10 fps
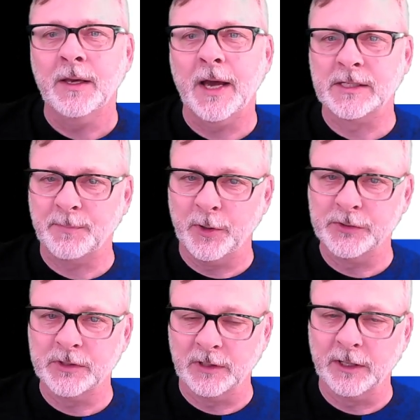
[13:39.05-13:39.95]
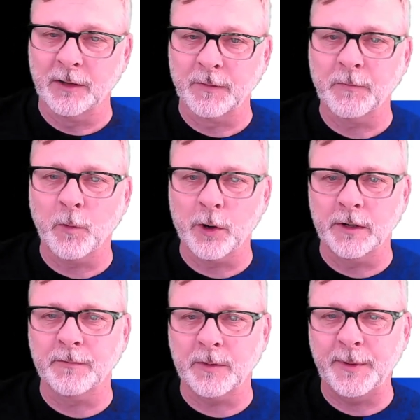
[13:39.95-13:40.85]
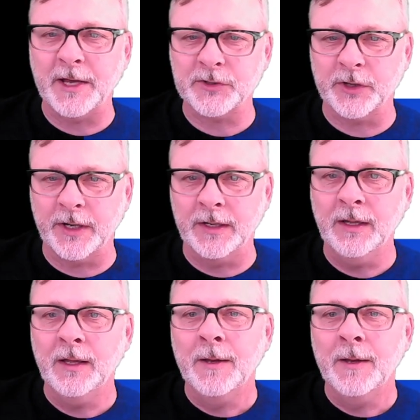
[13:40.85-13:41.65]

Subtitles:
as opposed to a little over 400 for the pedestrian,